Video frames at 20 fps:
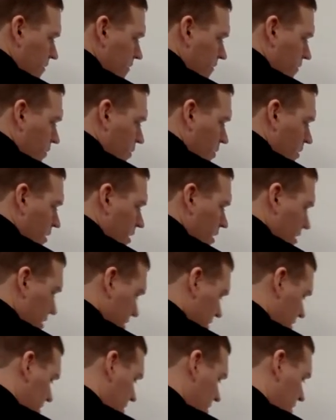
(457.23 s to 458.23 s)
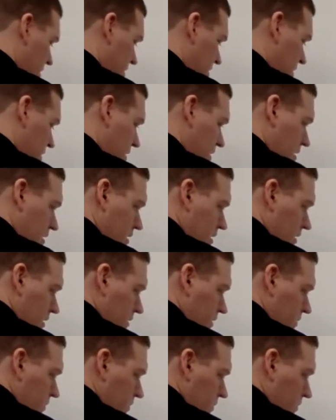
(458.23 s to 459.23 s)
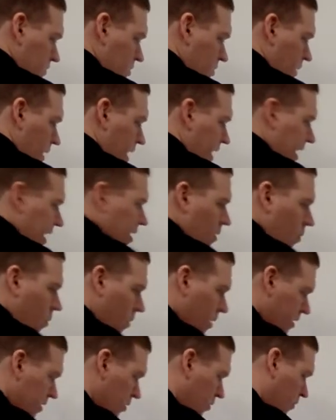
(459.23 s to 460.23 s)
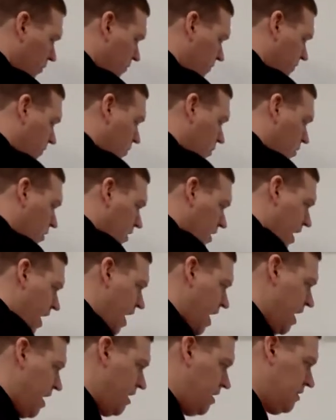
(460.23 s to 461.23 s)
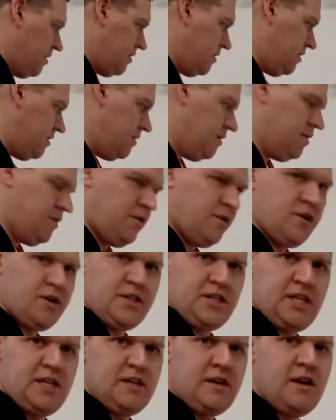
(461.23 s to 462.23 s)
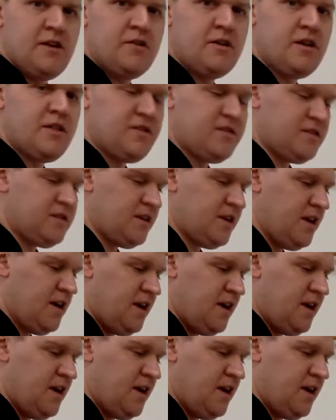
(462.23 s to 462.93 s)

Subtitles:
4. So I get 104 and 1300ths.